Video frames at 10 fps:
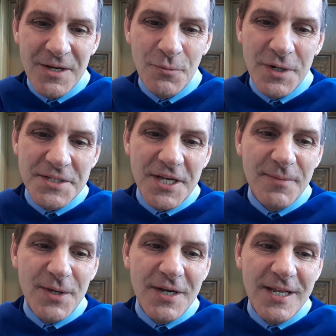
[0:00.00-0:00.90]
When as a
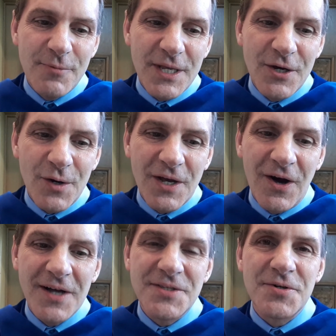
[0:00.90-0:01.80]
community we can go to
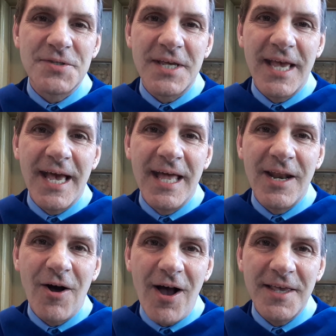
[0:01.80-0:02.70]
concerts again
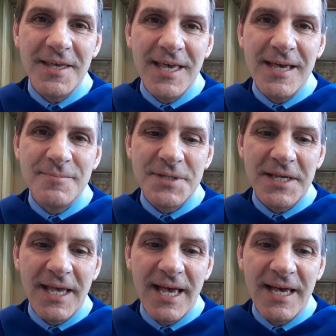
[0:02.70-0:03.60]
and hockey games
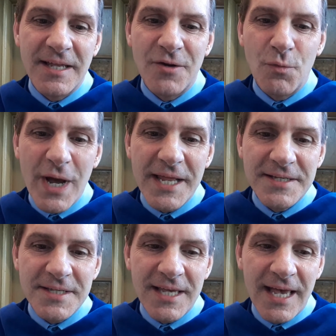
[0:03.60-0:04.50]
again and
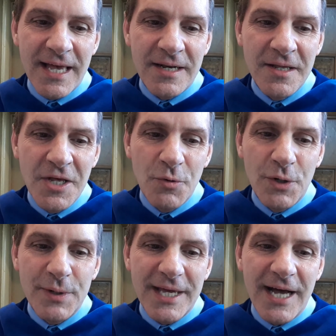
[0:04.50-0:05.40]
weddings again,
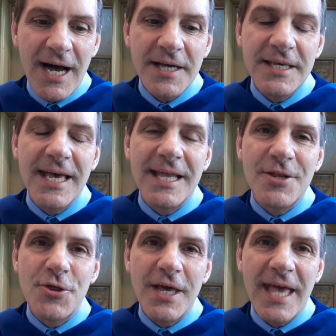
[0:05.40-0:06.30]
when we can hug again
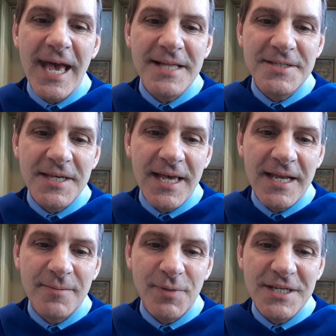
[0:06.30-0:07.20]
and shake hands again
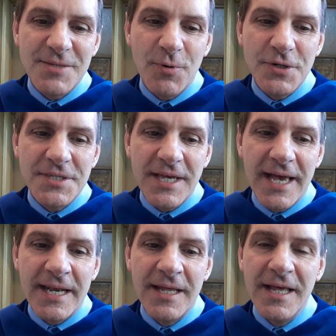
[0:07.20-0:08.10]
and play sports
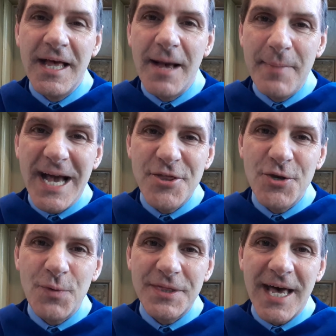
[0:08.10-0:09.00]
again,
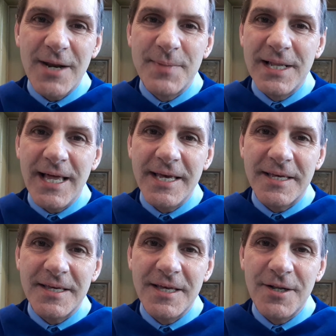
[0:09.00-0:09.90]
imagine what that'll be
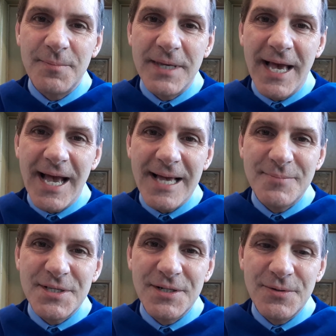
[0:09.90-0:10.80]
like. It'll be
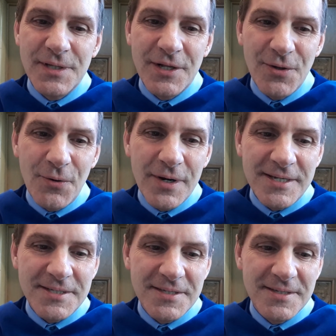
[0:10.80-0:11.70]
absolutely
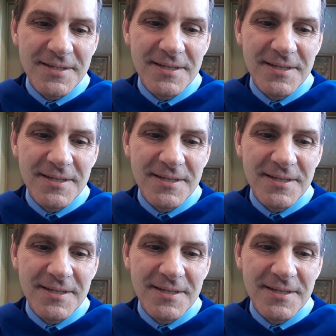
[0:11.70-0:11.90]
glorious.